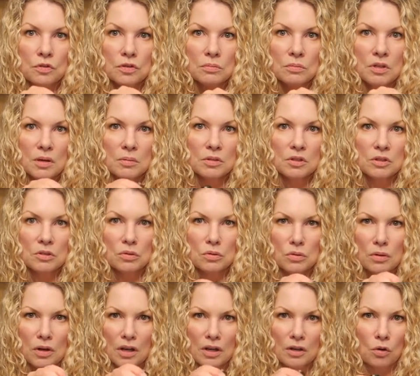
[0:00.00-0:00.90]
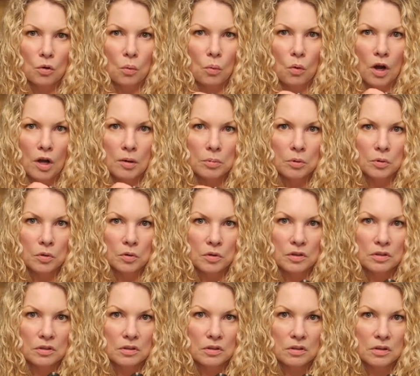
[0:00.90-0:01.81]
sometimes it'll kind of
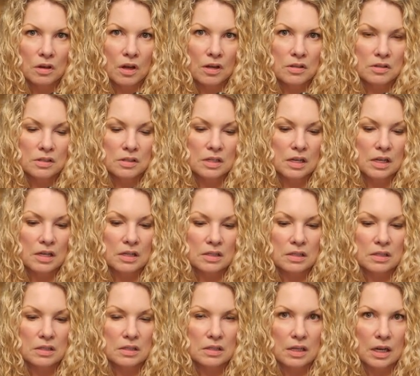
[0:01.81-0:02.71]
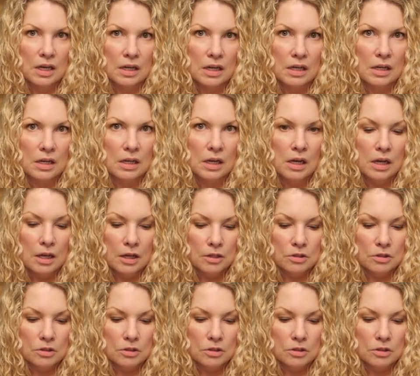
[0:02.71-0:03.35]
wobble and not stay as steady.